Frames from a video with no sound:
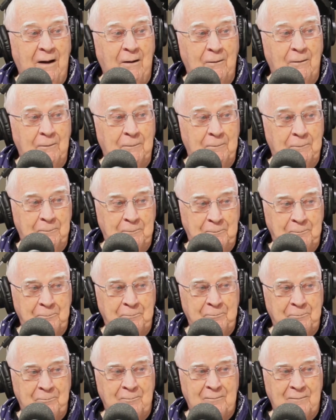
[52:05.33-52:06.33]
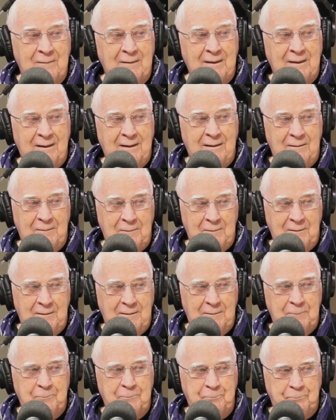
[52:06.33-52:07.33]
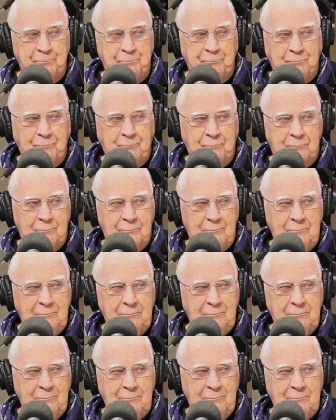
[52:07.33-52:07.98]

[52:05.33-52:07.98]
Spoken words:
Yes, and I was one of the few people